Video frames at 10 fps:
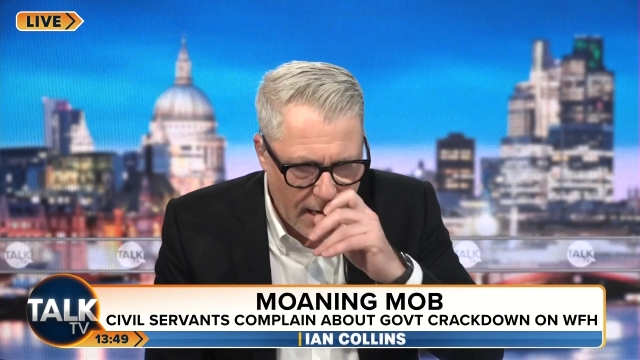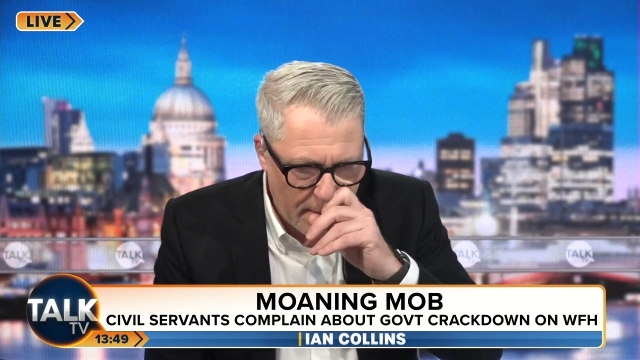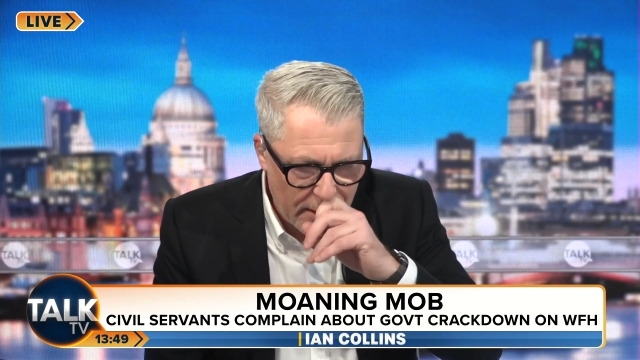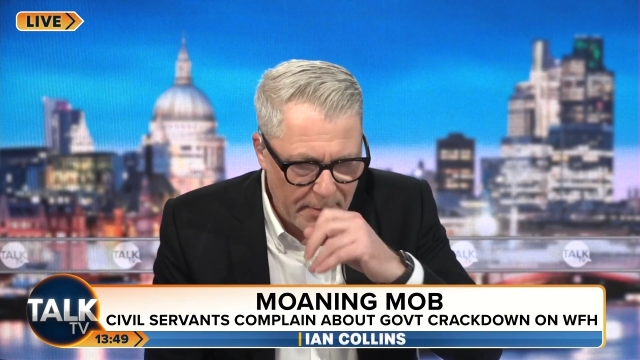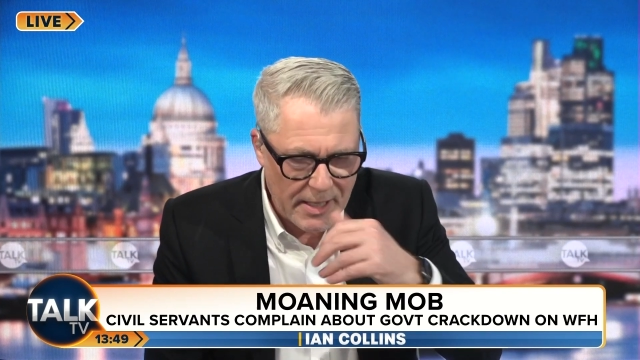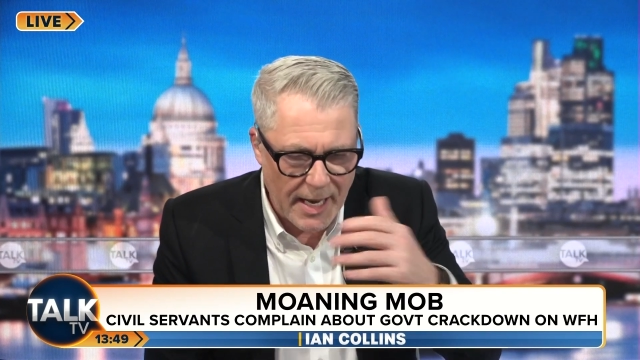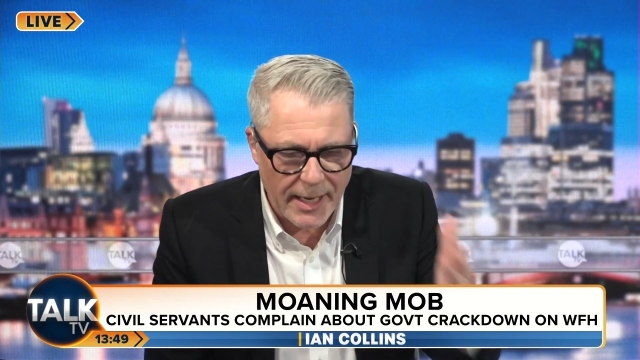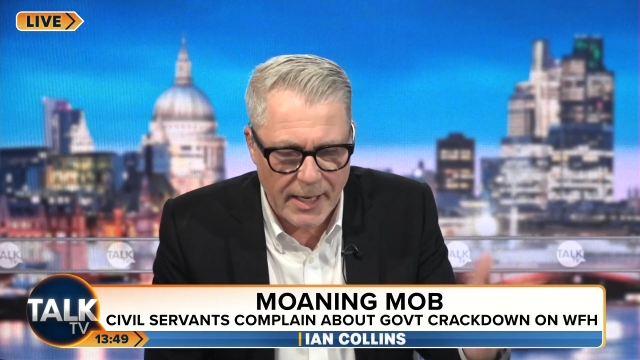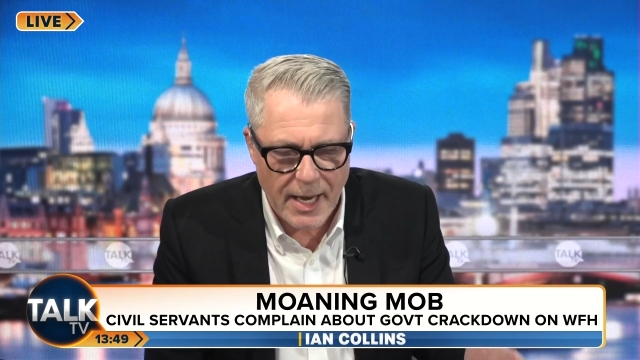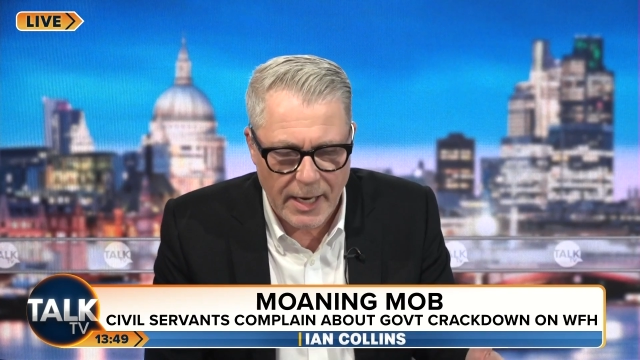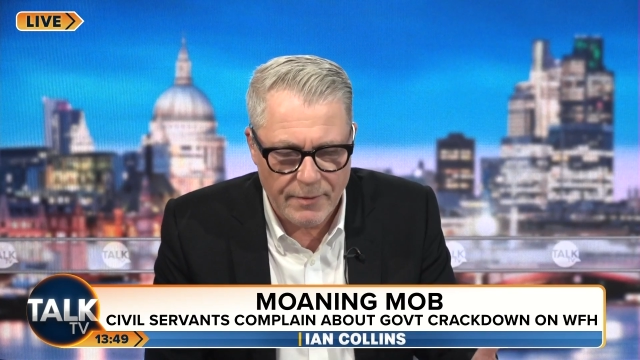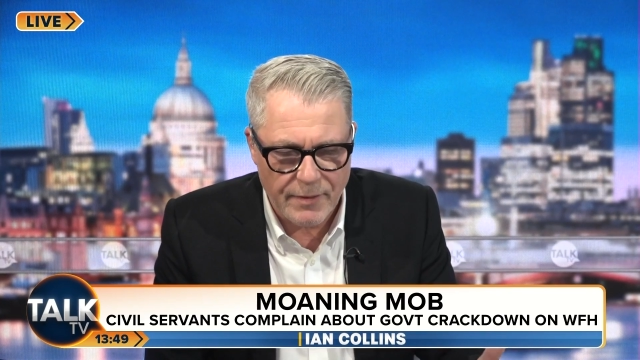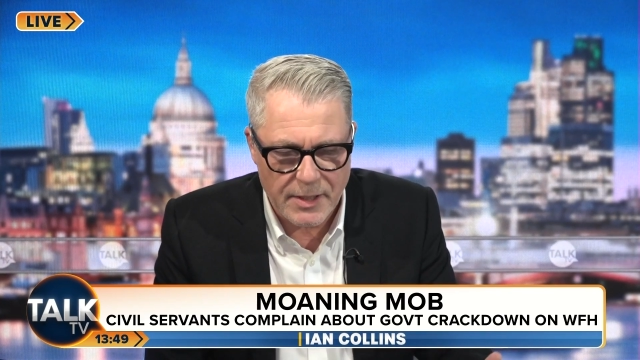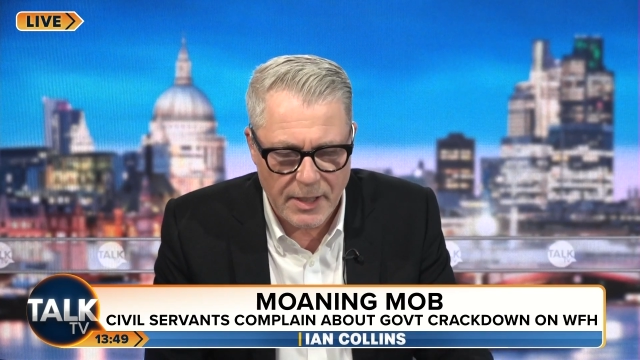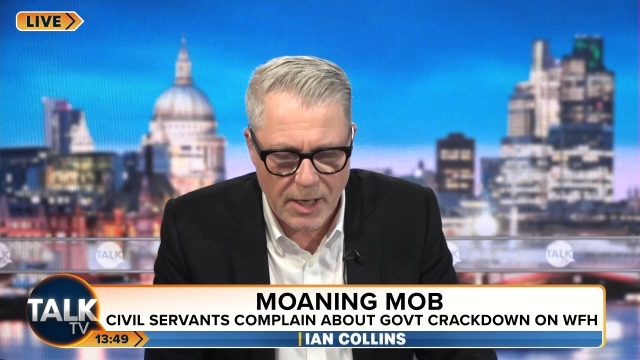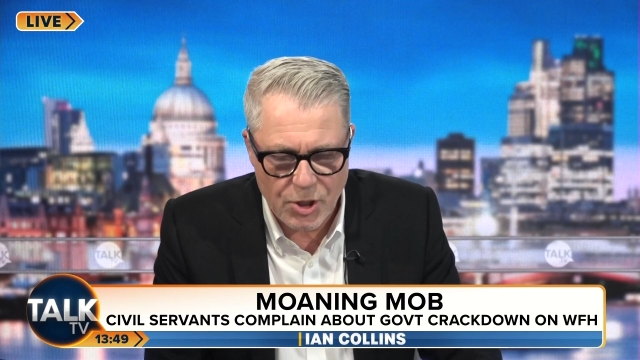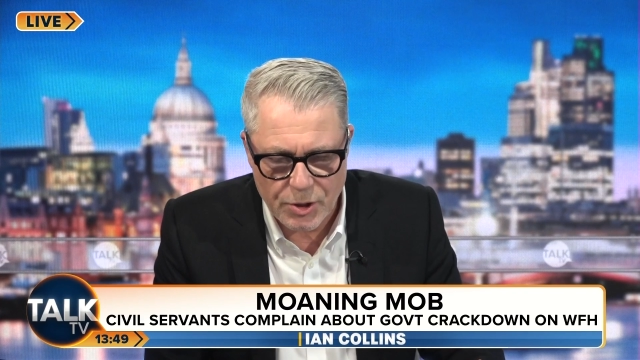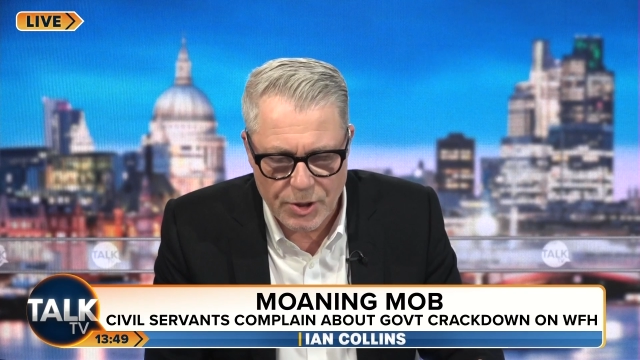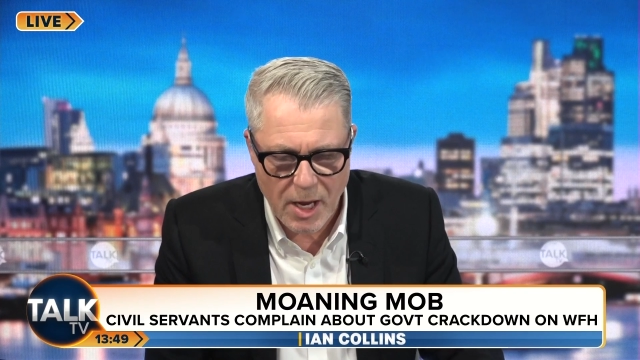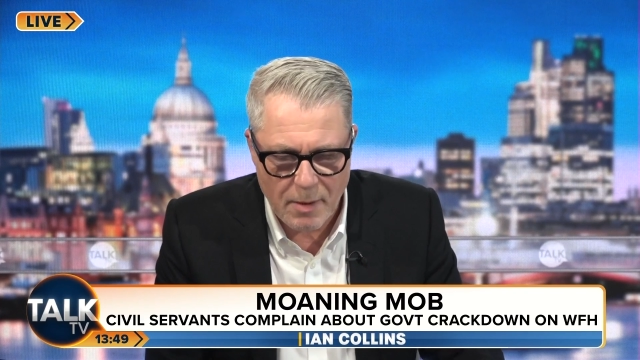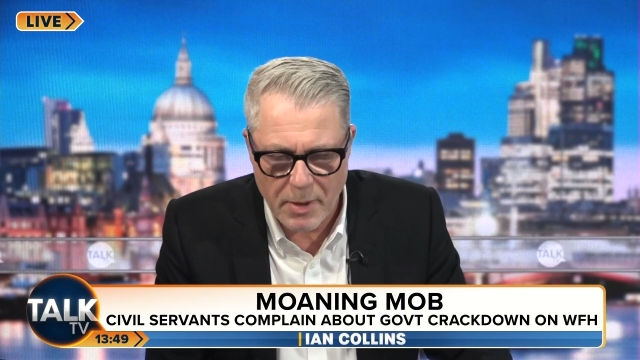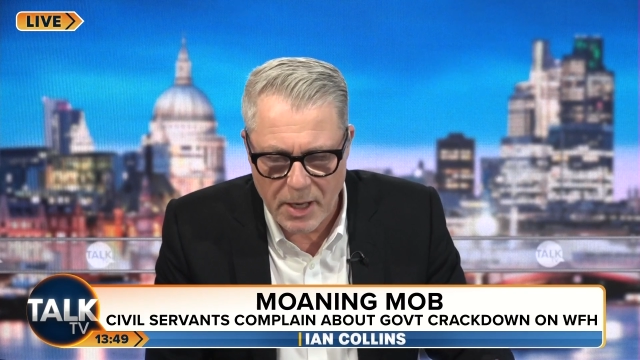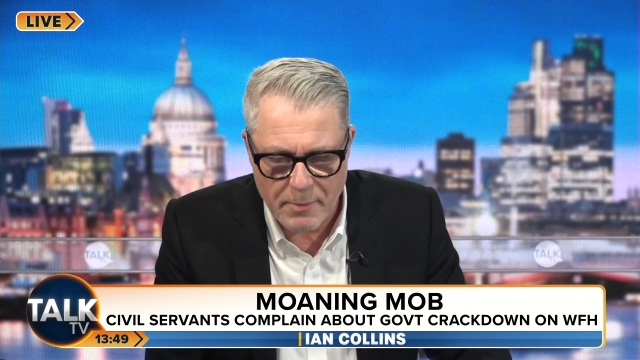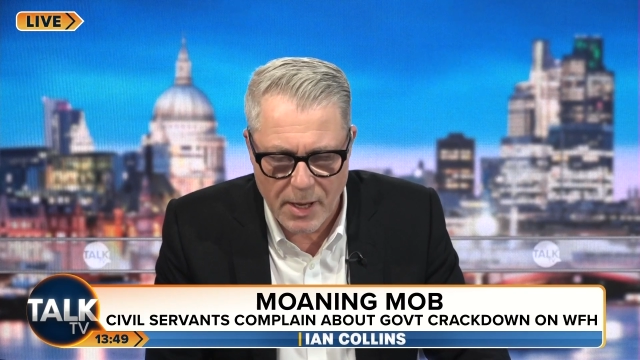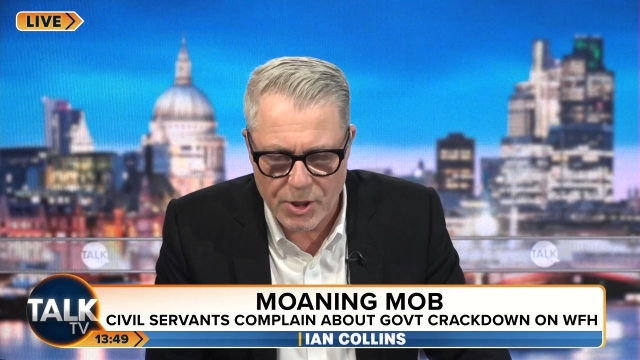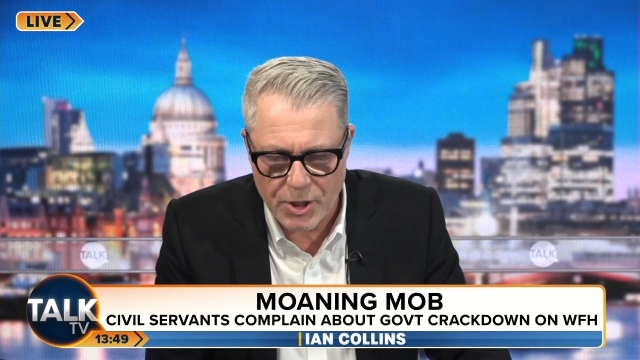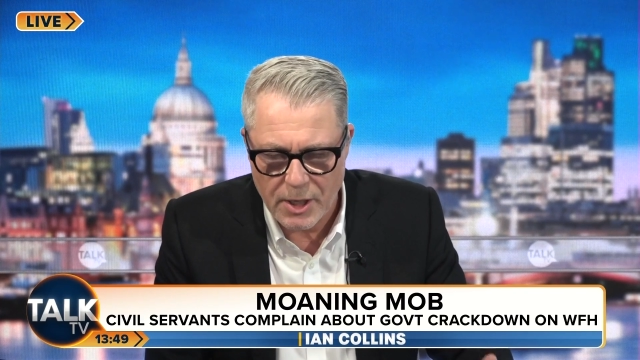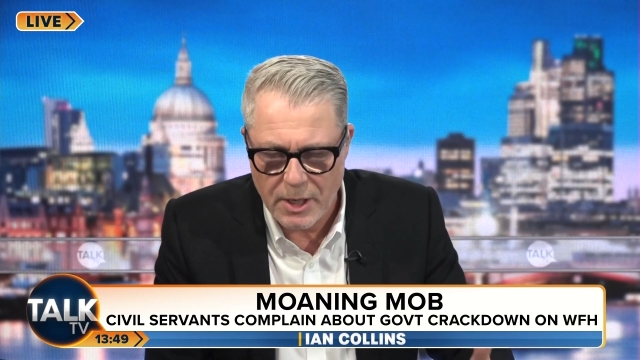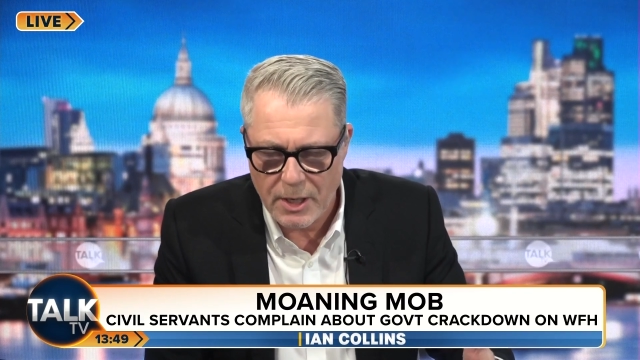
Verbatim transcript: Let's speak to Elliot Keck, Investigations Campaign Manager